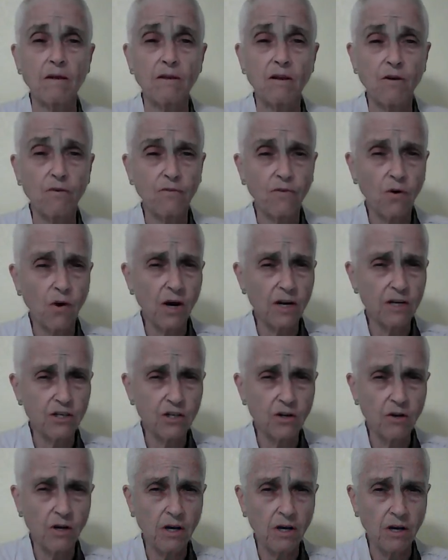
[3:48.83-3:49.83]
Therefore,
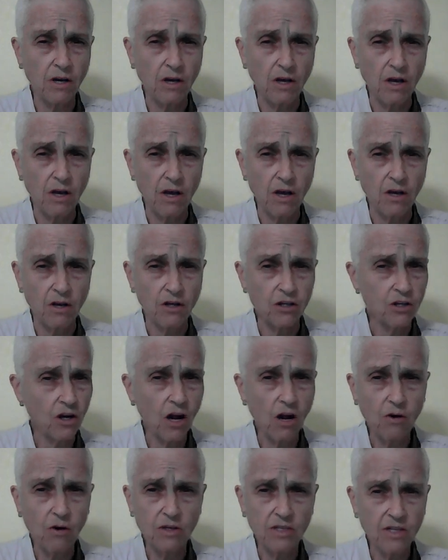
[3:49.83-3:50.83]
Arjuna, you should
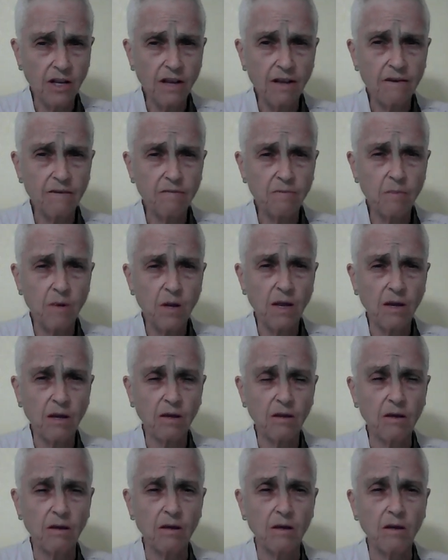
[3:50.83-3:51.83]
always think of me
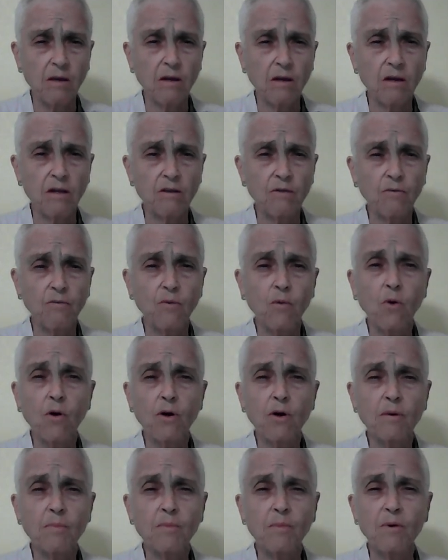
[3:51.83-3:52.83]
in the
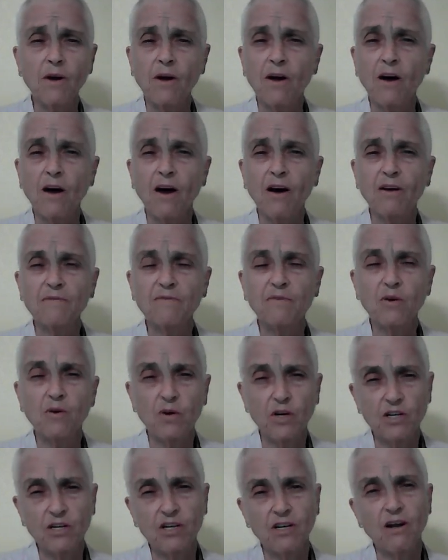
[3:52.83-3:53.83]
form of
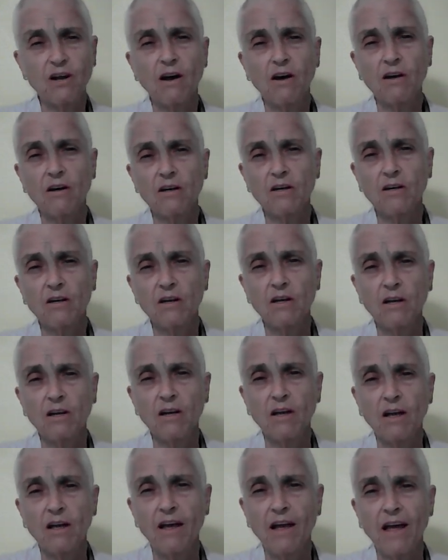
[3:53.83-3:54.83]
Krishna,
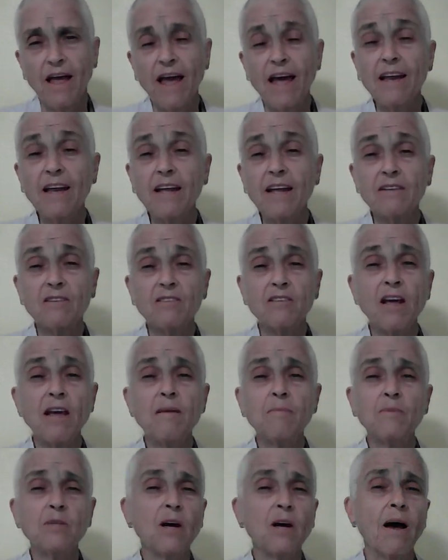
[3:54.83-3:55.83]
and at the
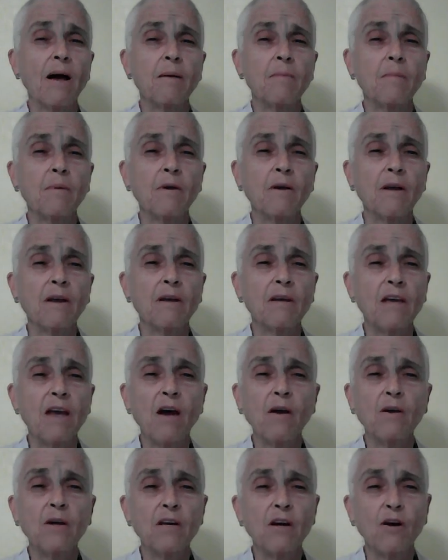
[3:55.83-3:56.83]
same time,
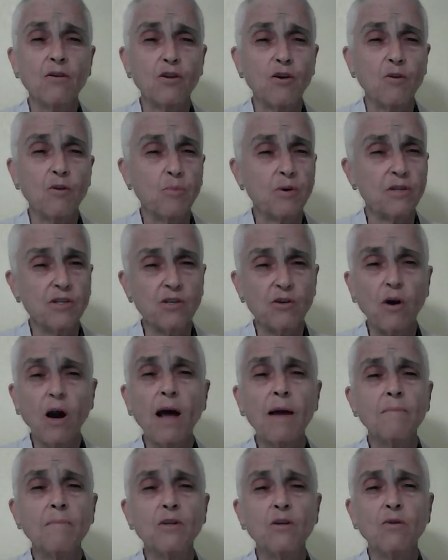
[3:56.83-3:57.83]
carry out your
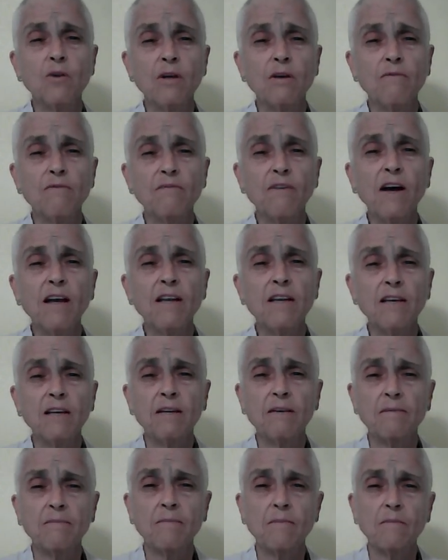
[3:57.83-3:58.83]
prescribed duty of fighting.